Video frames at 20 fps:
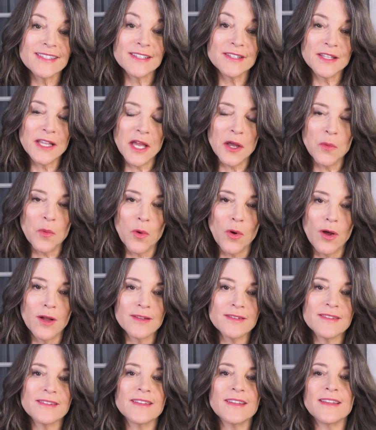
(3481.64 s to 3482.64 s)
that they
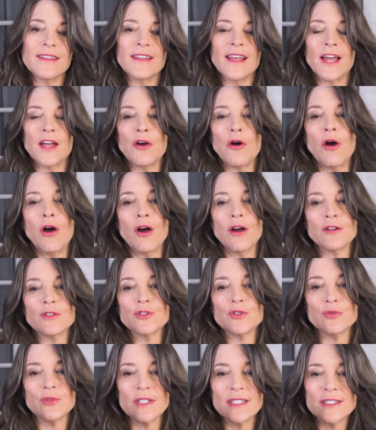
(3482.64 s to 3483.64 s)
want than they are
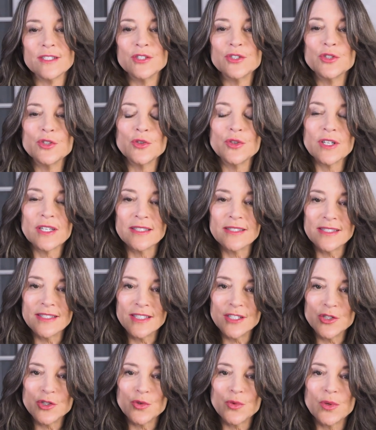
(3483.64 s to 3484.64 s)
to listen to the
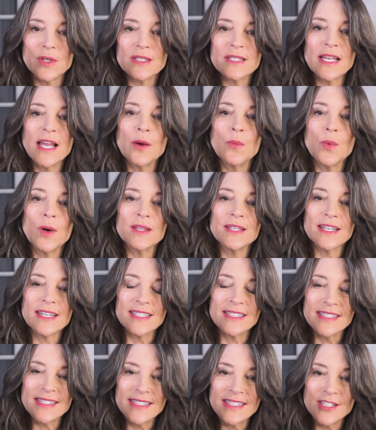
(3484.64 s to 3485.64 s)
constituents and what the
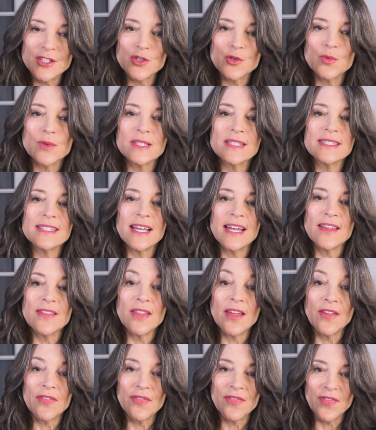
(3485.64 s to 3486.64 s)
constituents say
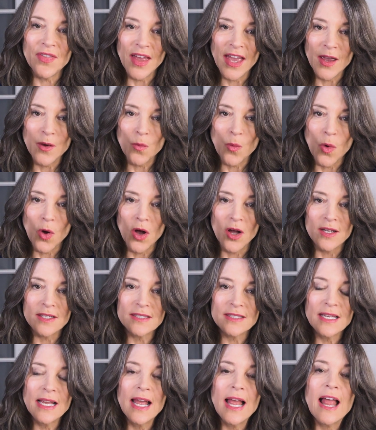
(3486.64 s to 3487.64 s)
that they
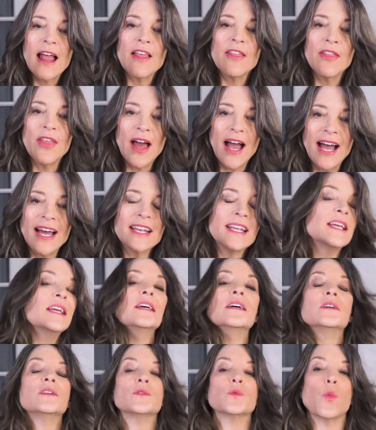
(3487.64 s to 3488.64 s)
want. That
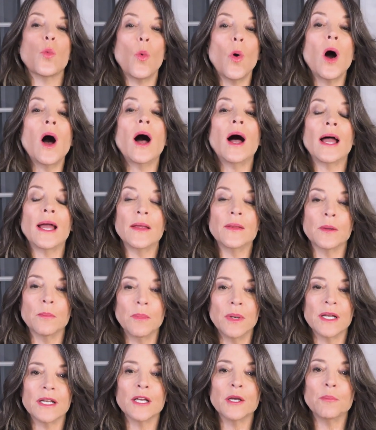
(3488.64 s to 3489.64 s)
is why the
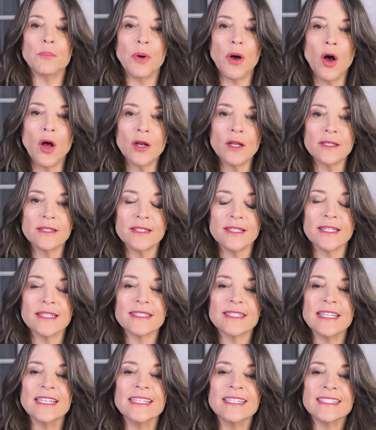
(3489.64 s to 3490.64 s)
money in
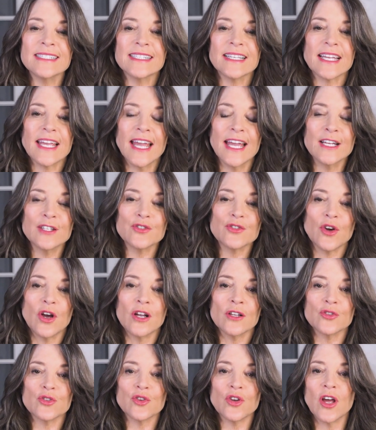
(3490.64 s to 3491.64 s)
politics is the cancer
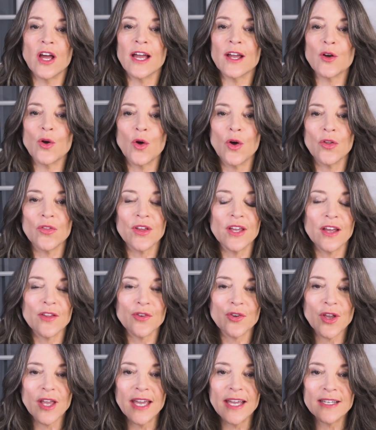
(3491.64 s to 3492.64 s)
underlying all the
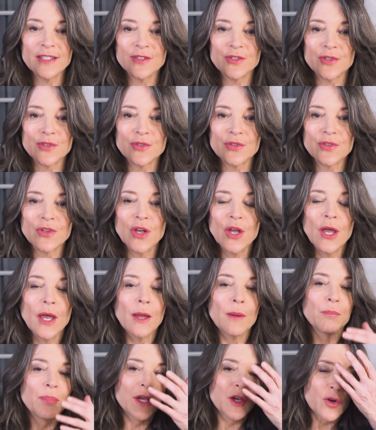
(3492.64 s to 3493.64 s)
other cancers.
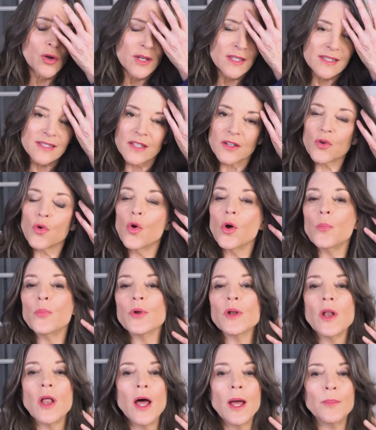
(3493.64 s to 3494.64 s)
Because the
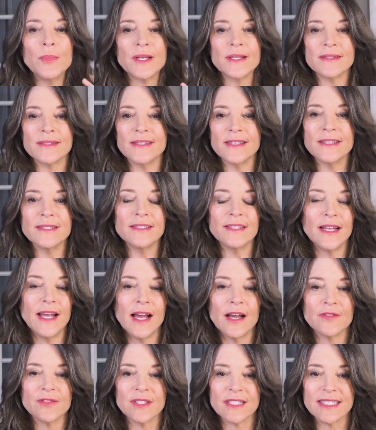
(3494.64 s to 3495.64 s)
corporate lobbyist doesn't
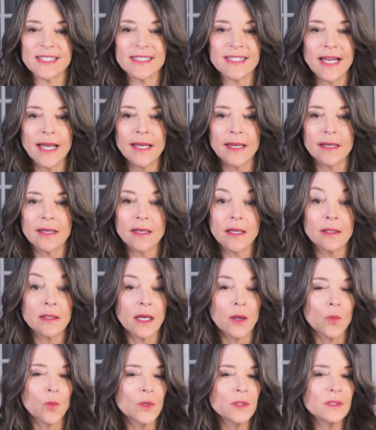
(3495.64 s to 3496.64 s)
have to say it, and
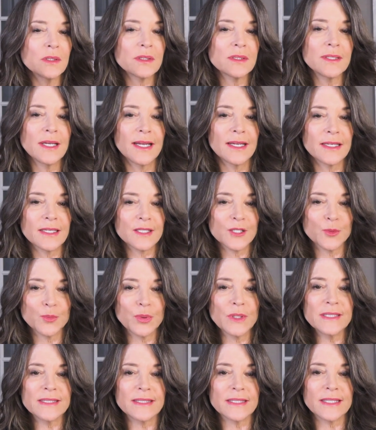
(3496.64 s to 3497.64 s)
they wouldn't say it
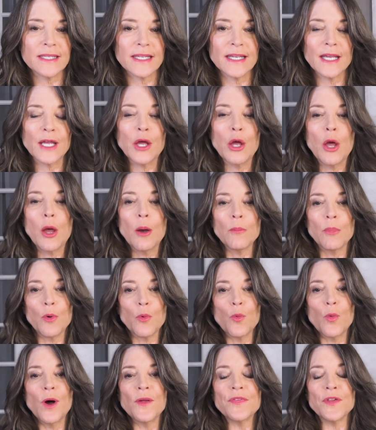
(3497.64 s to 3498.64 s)
explicitly. But
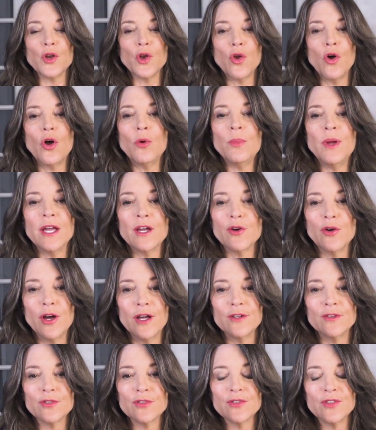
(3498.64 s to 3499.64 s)
what the lawmaker
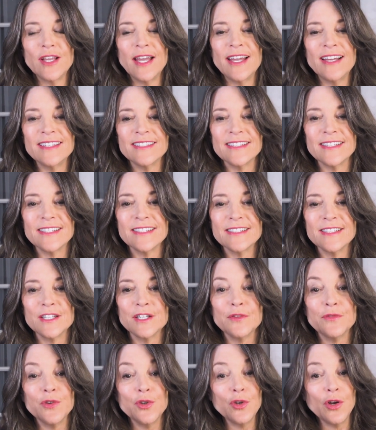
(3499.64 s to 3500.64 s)
understands is that
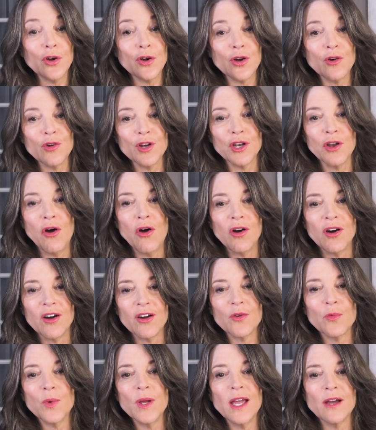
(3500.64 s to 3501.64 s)
if you don't go
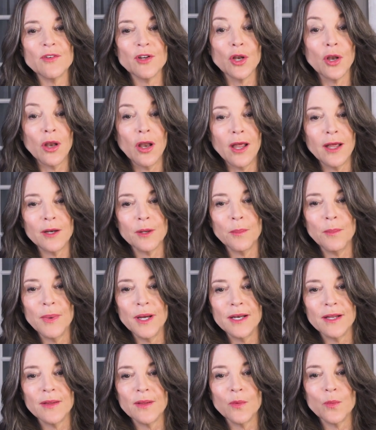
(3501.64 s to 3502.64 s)
along, we have a lot of
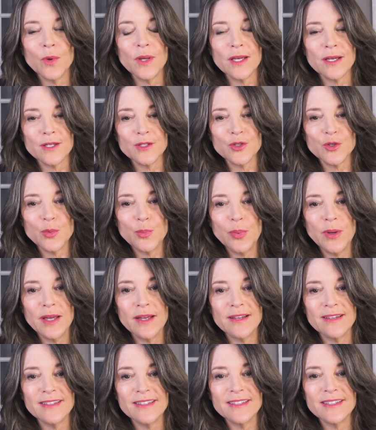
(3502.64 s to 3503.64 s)
money that we can
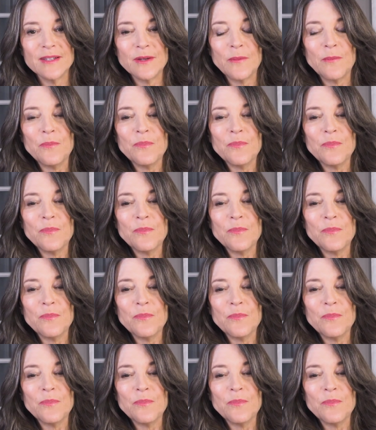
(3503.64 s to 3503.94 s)
spend